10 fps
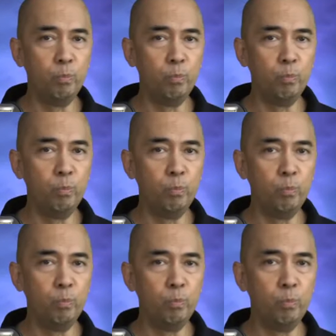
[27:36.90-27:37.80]
And that's
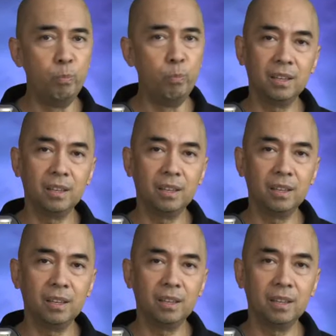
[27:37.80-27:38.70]
when
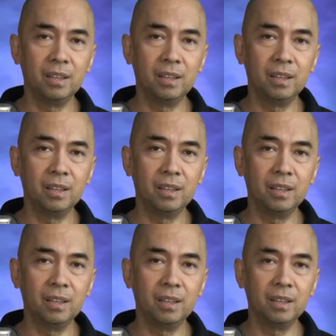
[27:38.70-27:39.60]
people begin to
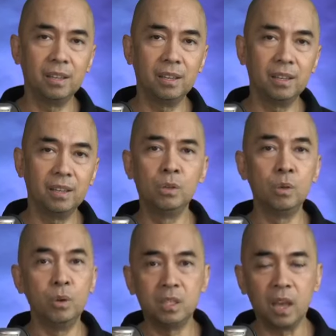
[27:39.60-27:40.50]
think about
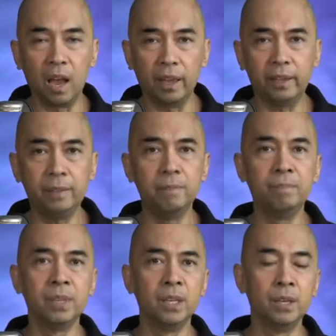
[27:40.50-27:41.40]
suicide
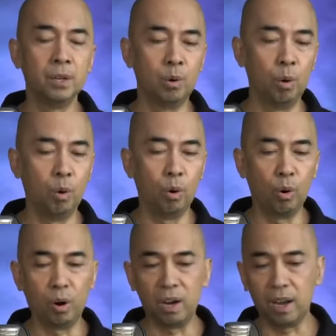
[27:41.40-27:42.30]

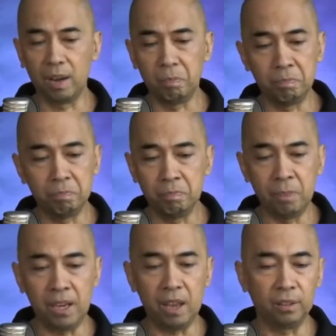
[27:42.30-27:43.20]
or
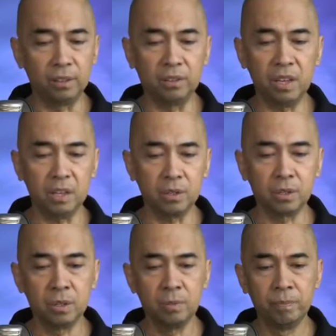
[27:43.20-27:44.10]
many other
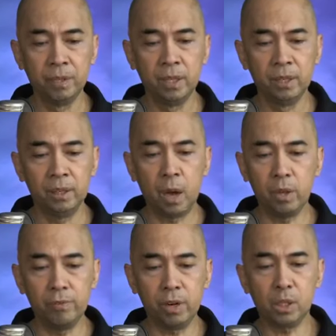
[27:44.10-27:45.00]
things. Now,
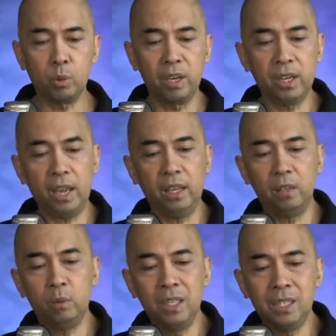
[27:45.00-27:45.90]
in verse
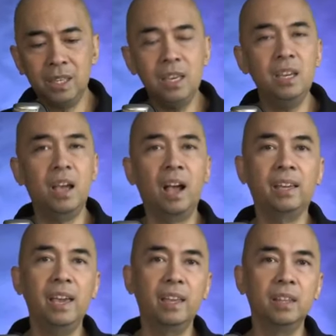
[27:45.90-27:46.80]
28, we see
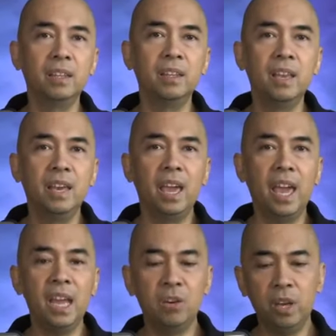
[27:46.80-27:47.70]
again
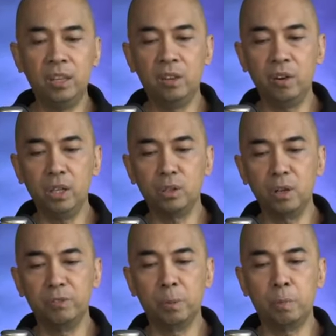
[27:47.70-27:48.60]
a
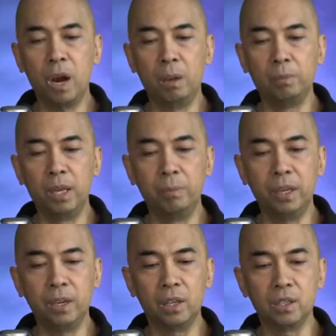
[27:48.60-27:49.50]
reiteration of the problem,
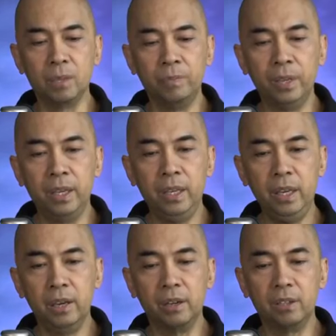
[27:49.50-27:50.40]
because
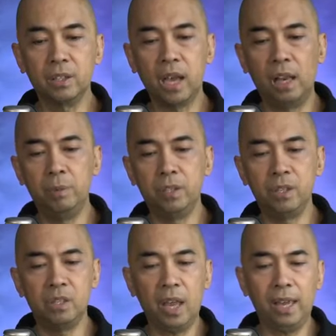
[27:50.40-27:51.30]
here the psalmist
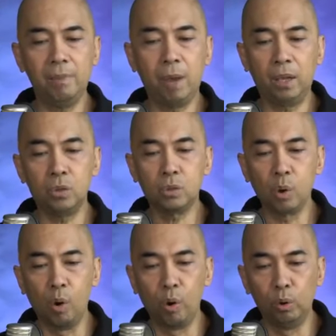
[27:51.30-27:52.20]
is saying, "My
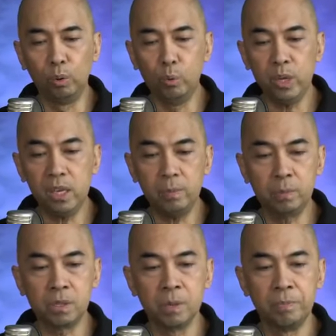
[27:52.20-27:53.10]
soul
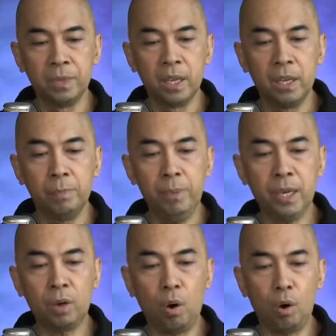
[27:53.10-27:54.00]
weeps
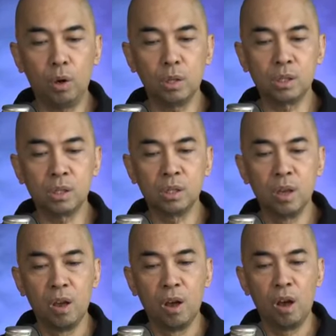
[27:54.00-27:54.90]
because
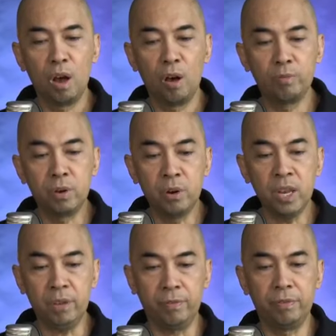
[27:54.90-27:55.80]
of
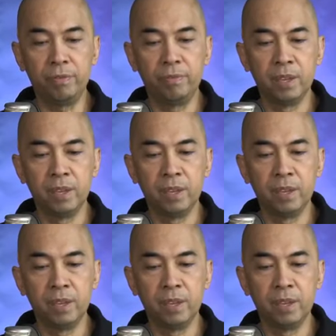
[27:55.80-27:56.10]
grief."